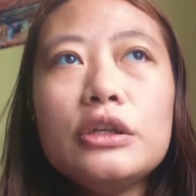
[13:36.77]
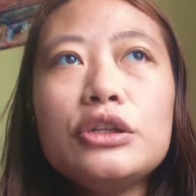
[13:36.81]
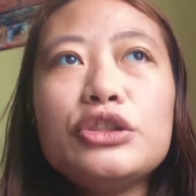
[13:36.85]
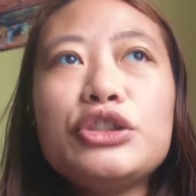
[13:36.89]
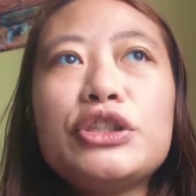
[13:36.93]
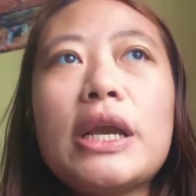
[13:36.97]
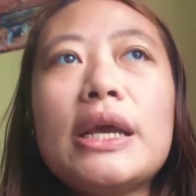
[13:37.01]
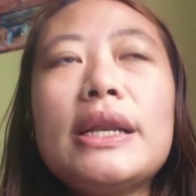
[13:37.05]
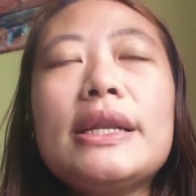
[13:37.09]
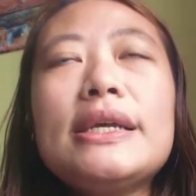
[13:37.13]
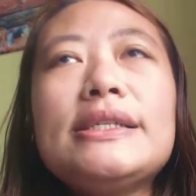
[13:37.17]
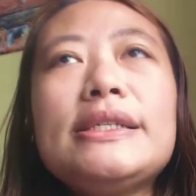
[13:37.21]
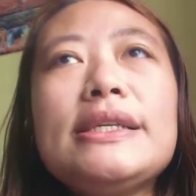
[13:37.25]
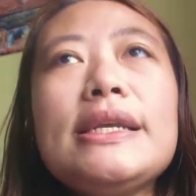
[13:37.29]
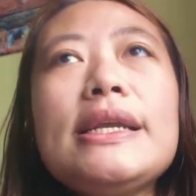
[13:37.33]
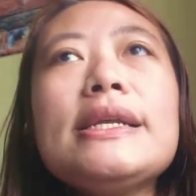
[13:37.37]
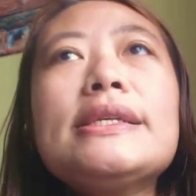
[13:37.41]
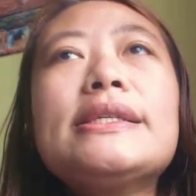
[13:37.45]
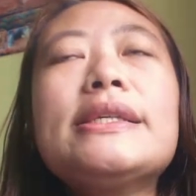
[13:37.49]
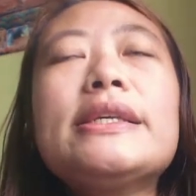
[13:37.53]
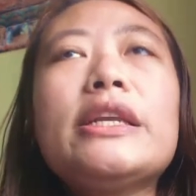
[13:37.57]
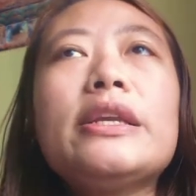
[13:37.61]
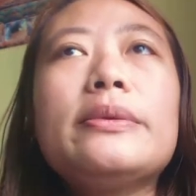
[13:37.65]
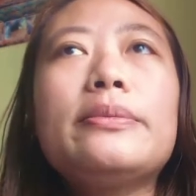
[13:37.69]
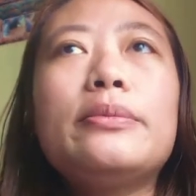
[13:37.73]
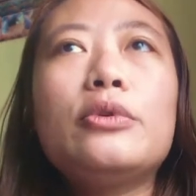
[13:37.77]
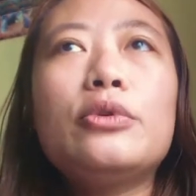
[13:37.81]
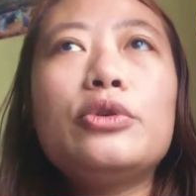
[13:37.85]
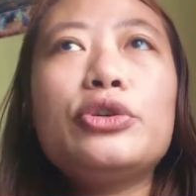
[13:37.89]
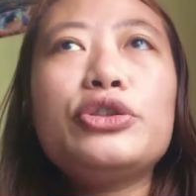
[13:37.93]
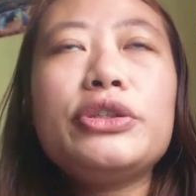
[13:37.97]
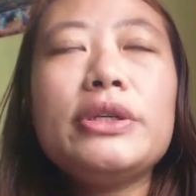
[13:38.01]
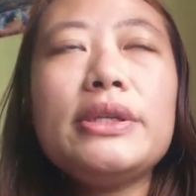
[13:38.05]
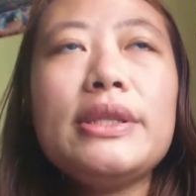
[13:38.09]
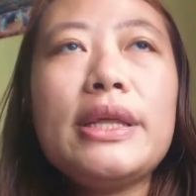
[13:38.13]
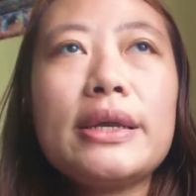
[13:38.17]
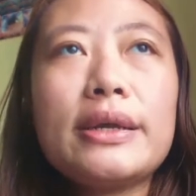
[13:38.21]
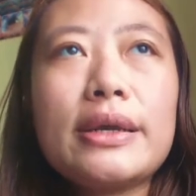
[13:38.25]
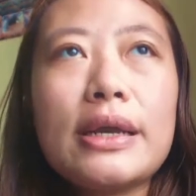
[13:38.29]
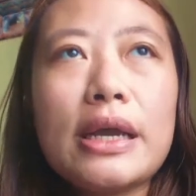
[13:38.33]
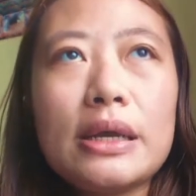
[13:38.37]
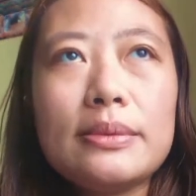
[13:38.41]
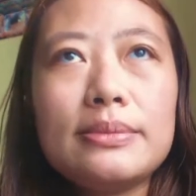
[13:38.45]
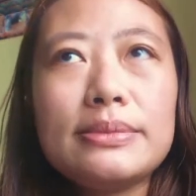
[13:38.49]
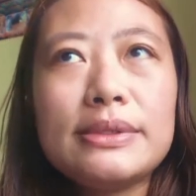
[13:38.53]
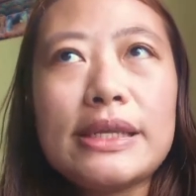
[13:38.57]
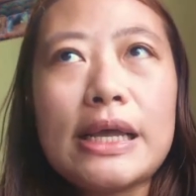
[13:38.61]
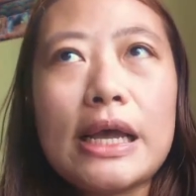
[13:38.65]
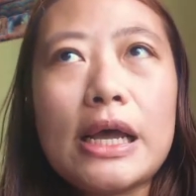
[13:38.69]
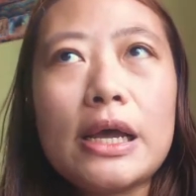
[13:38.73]
Jealousy is an emotion that
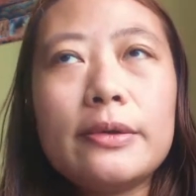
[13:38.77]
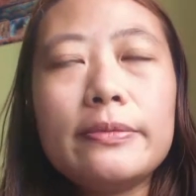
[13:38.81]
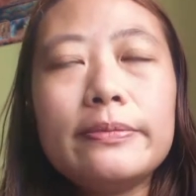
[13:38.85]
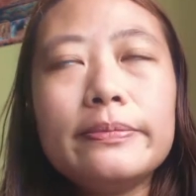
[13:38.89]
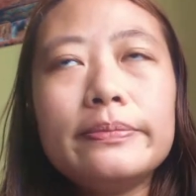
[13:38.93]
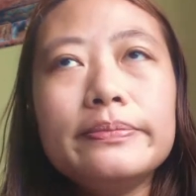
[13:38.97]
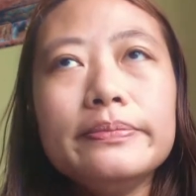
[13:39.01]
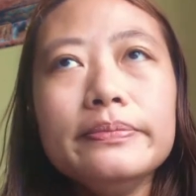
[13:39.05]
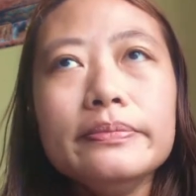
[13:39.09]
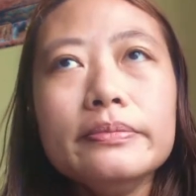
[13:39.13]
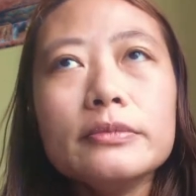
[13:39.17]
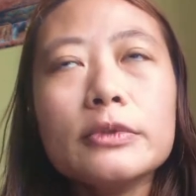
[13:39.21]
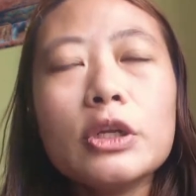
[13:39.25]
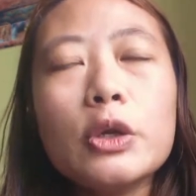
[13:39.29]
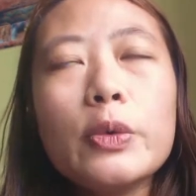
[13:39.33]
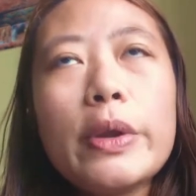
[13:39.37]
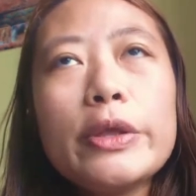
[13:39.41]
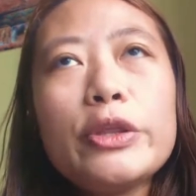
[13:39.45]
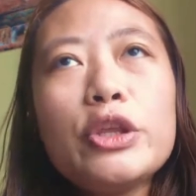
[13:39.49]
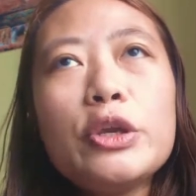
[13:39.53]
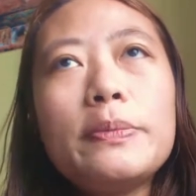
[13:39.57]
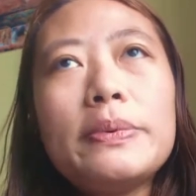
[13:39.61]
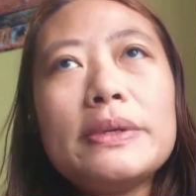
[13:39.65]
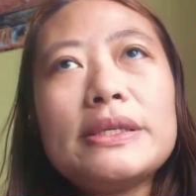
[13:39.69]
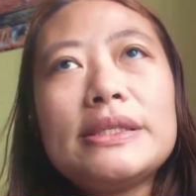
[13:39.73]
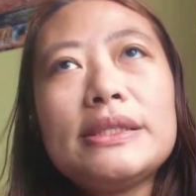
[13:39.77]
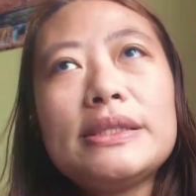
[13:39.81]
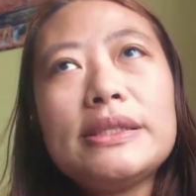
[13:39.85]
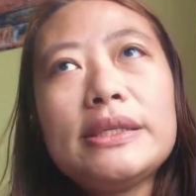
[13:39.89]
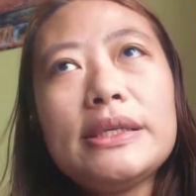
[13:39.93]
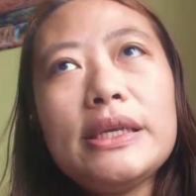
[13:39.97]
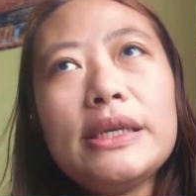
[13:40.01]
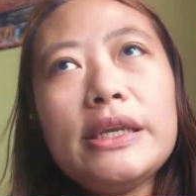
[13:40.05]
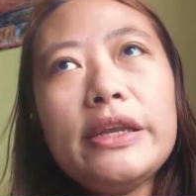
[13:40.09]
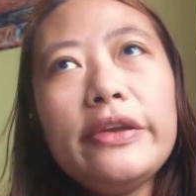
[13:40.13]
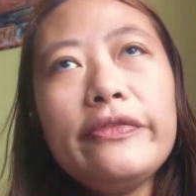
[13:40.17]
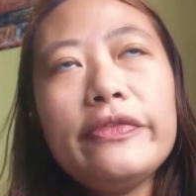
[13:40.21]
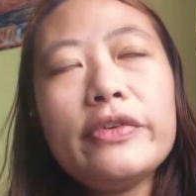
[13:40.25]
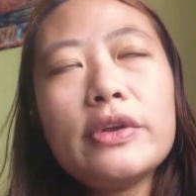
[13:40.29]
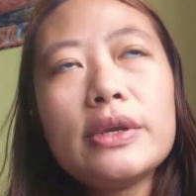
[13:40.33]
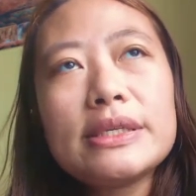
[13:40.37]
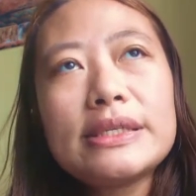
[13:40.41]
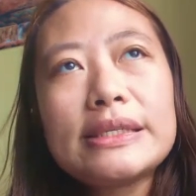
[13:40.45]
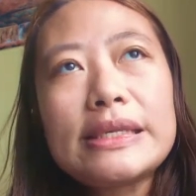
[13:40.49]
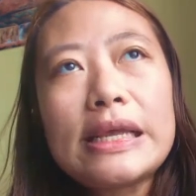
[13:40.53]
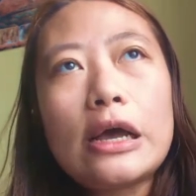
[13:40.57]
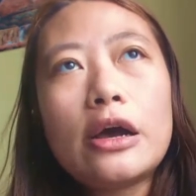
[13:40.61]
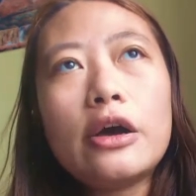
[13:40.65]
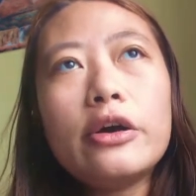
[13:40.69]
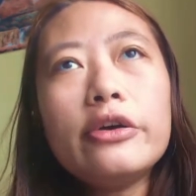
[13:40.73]
comes up when you perceive
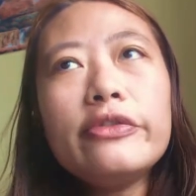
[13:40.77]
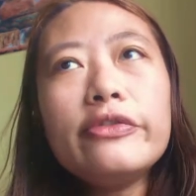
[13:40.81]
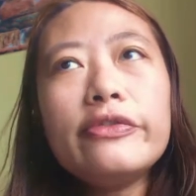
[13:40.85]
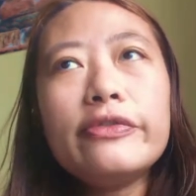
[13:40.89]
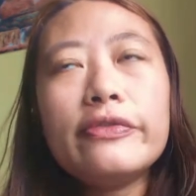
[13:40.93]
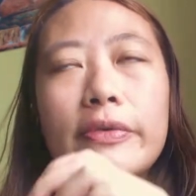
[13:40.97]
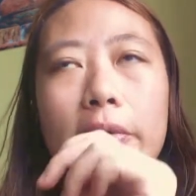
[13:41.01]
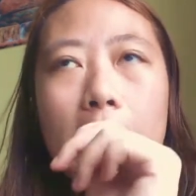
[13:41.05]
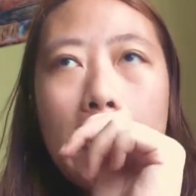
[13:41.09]
yourself